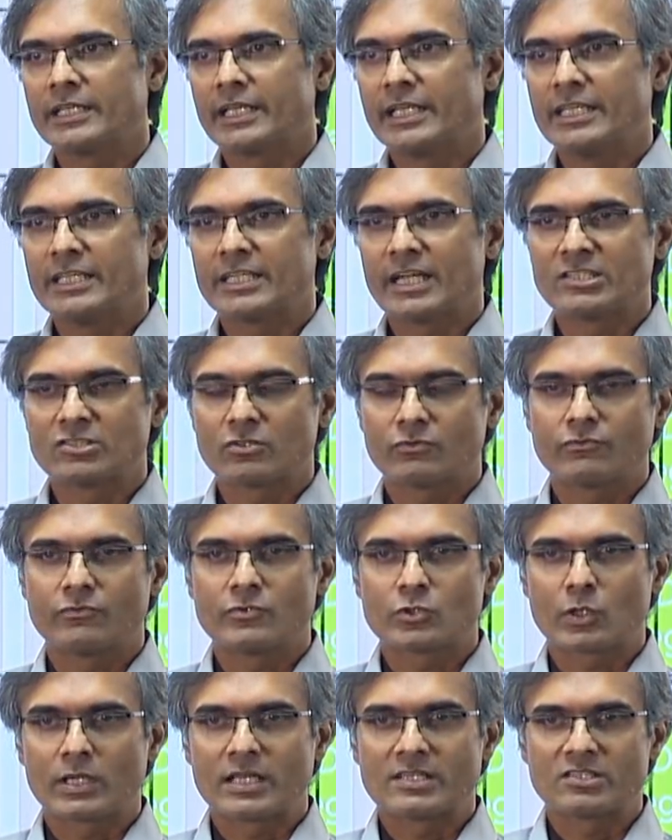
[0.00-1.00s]
any kinds of
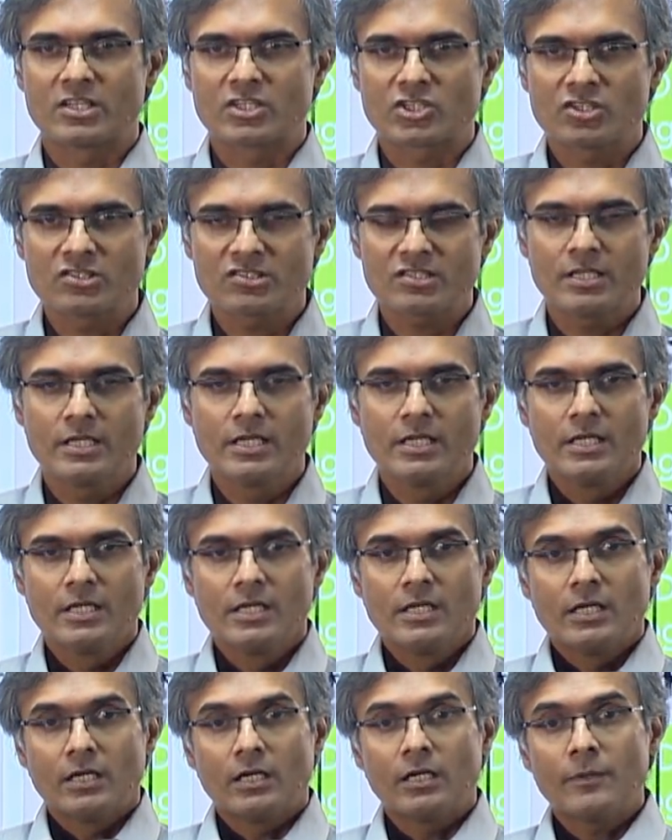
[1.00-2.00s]
visualizations.
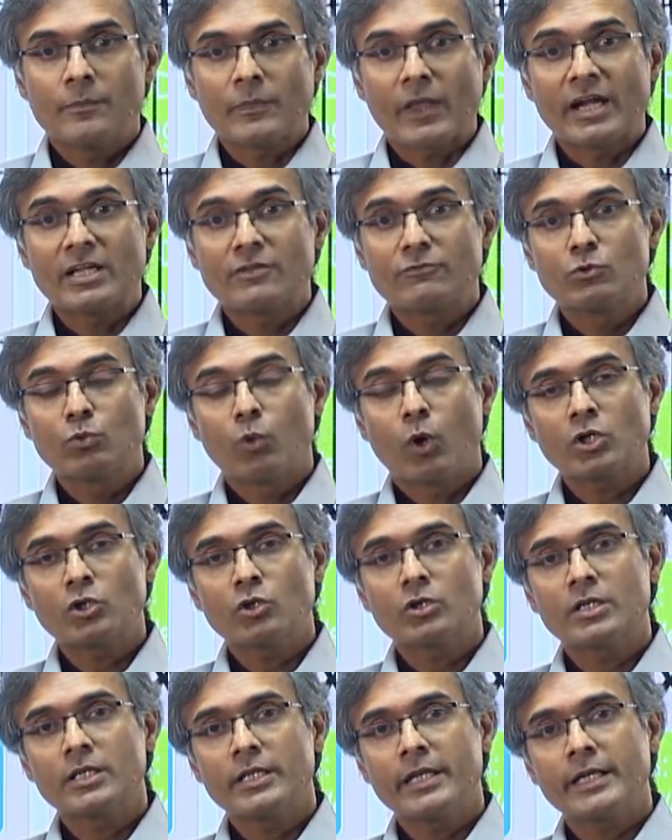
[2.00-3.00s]
And if you want to
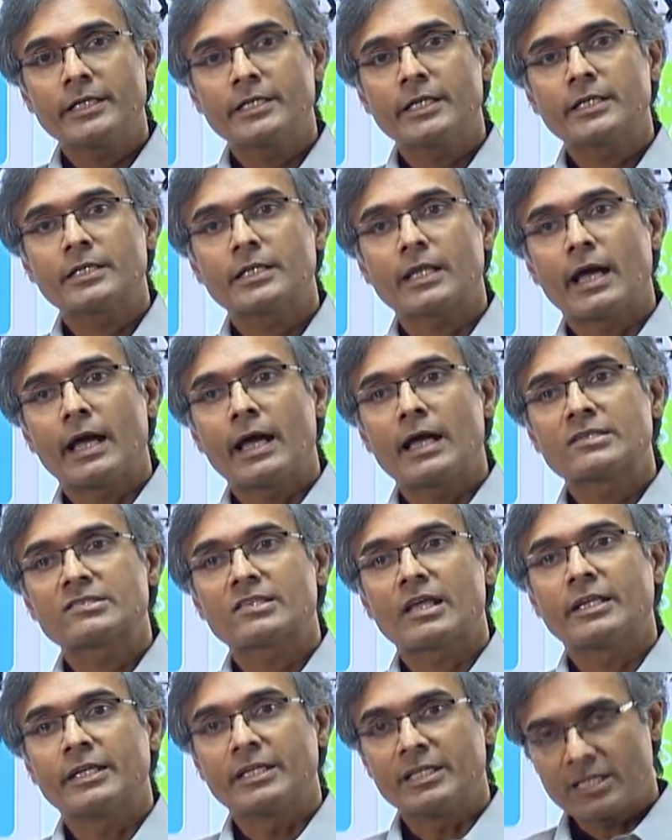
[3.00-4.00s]
create it as
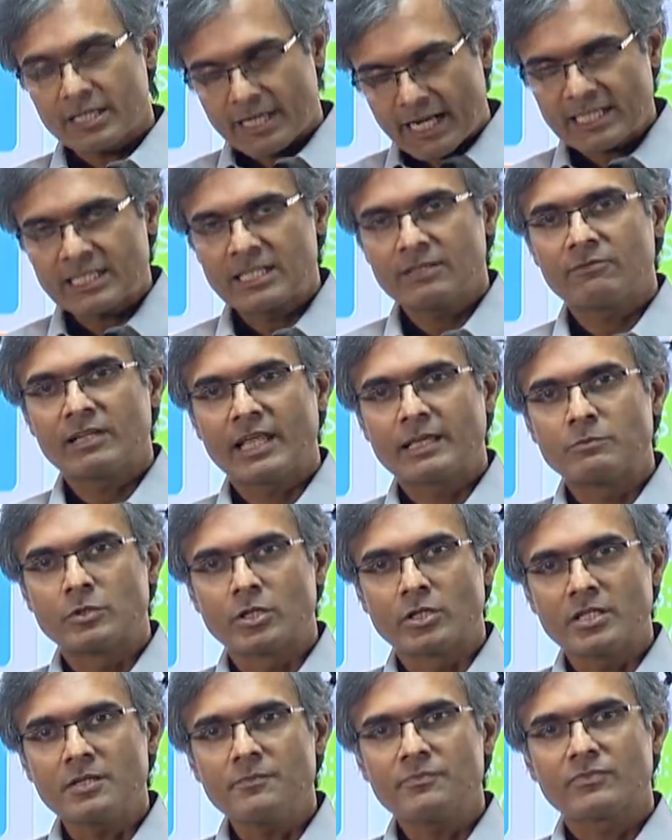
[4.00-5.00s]
an interactive
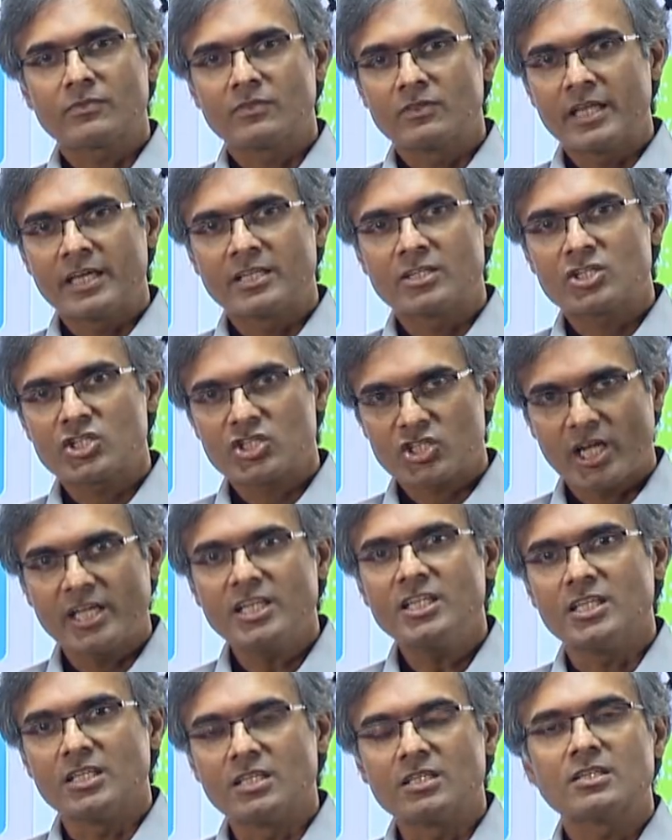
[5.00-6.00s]
library, then
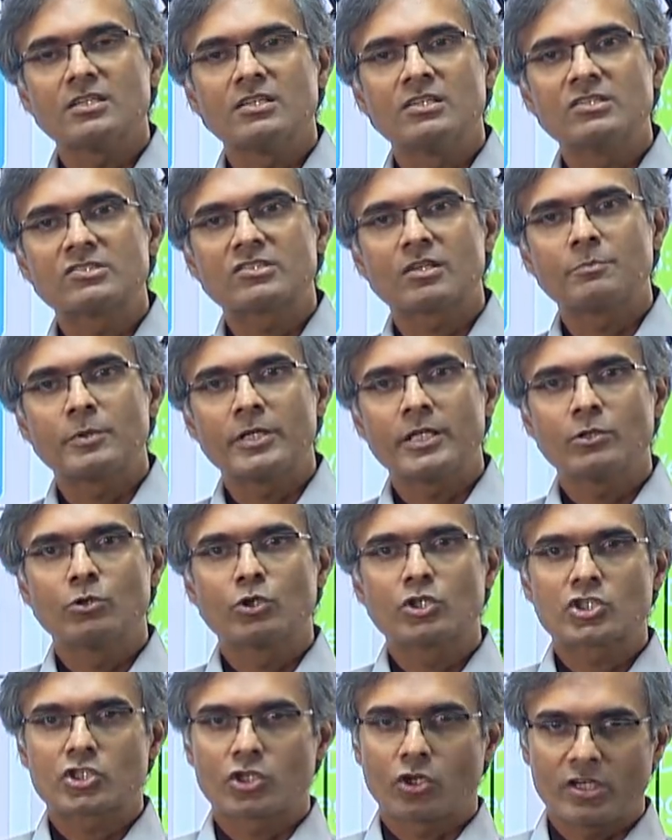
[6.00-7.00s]
Shiny is a pretty good
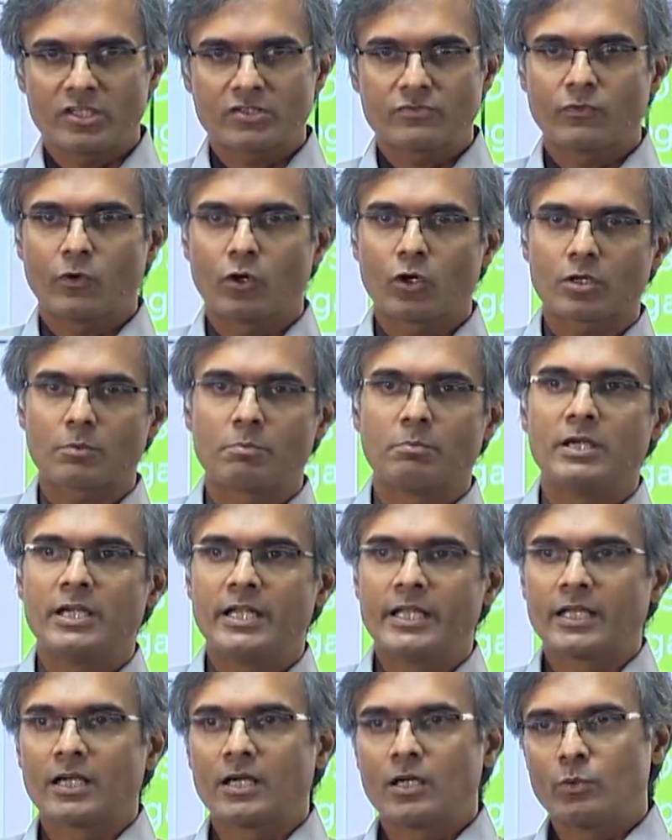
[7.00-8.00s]
choice for
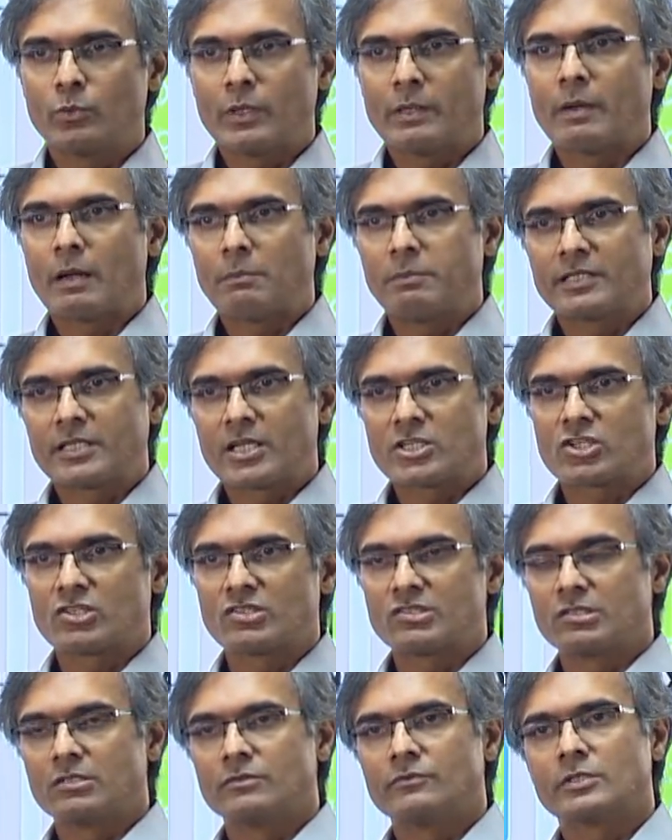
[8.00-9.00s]
building a web application
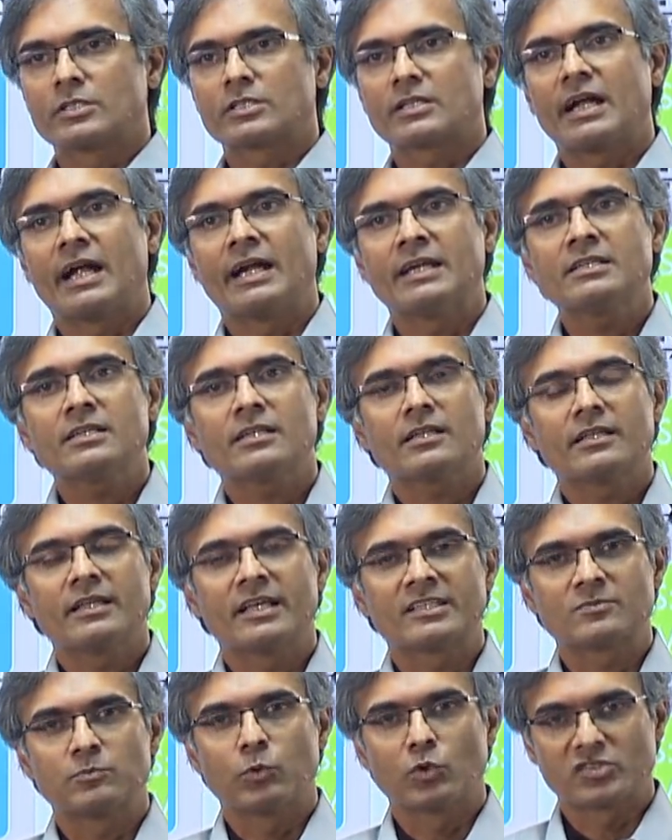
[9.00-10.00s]
server and
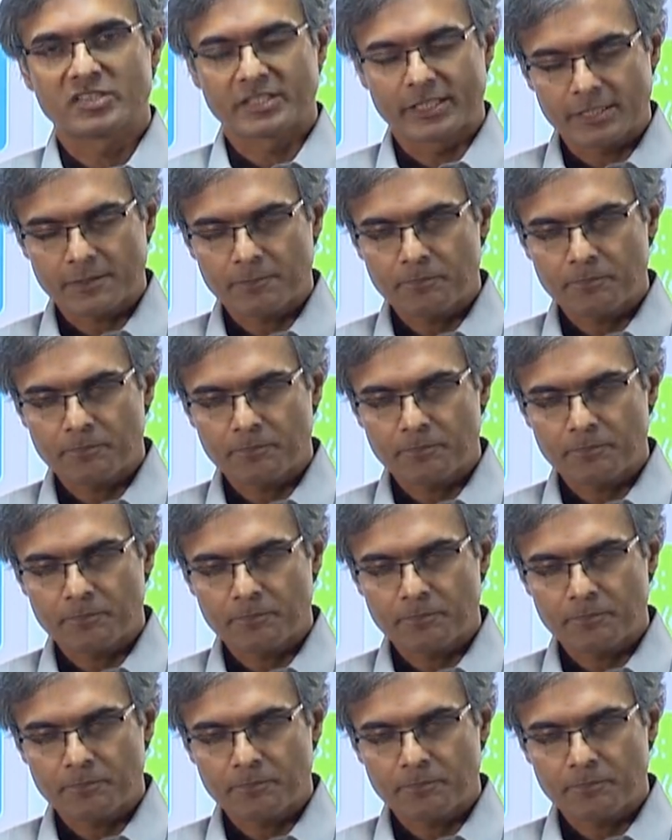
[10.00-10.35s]
exposing it.